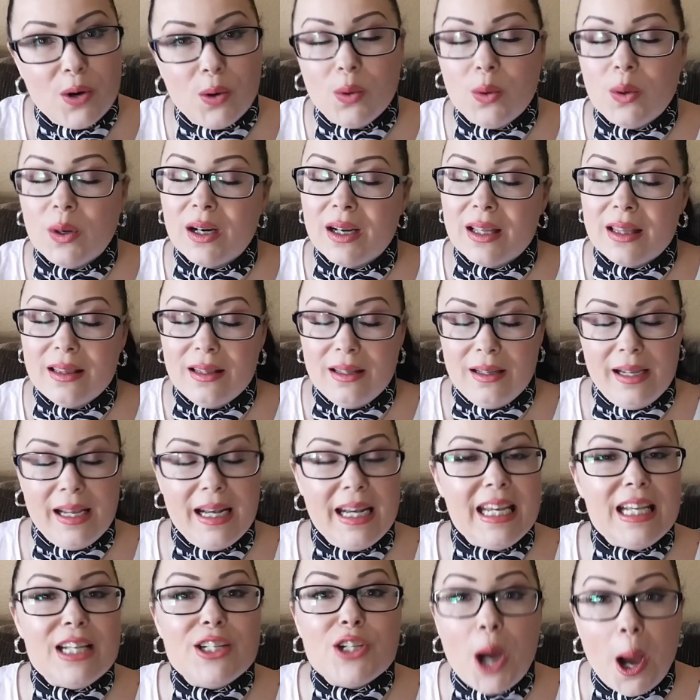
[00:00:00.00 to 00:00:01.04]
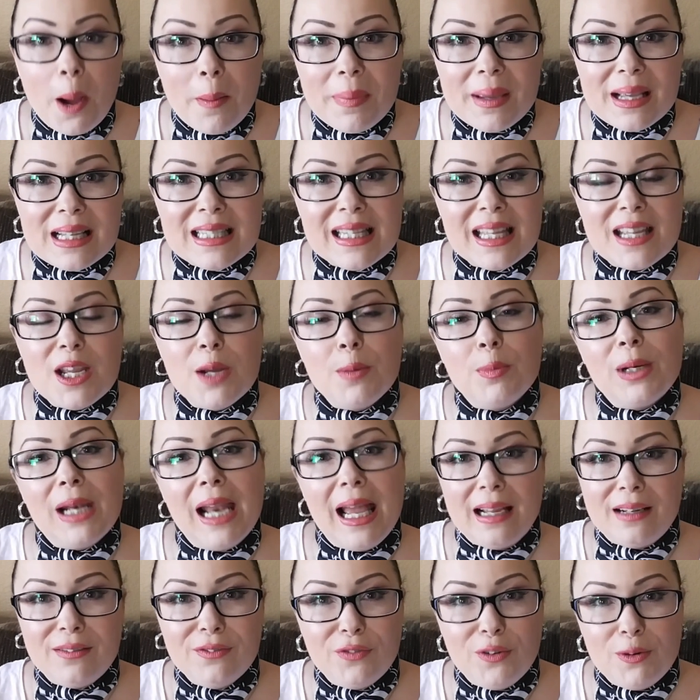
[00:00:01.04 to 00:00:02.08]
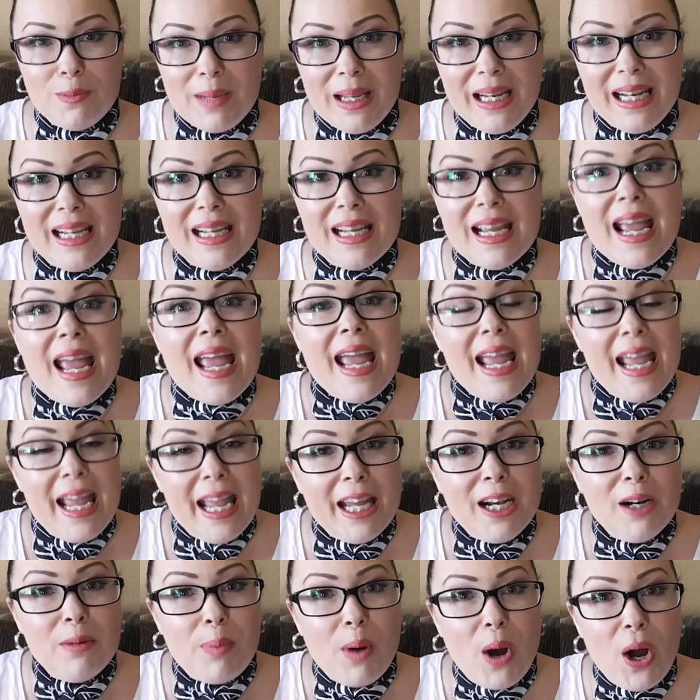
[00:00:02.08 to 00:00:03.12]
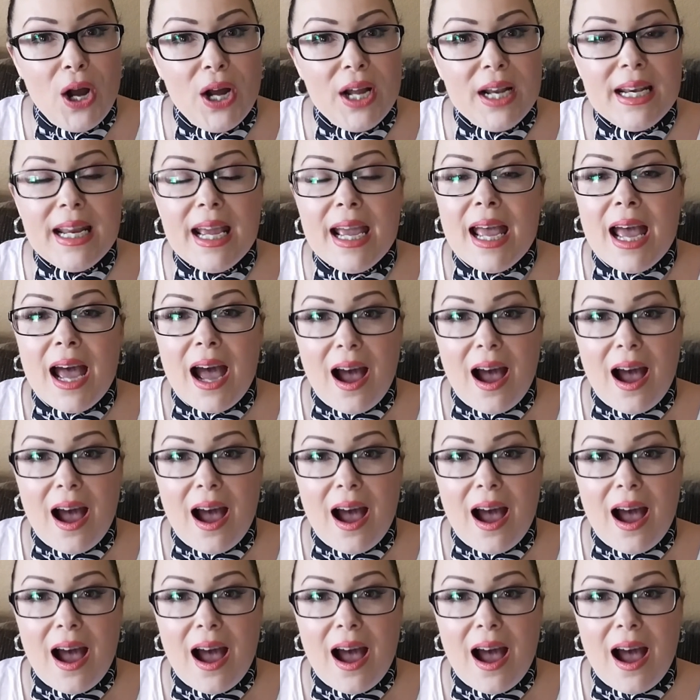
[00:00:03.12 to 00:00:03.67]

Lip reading: or any topics that you would like for me to hit upon,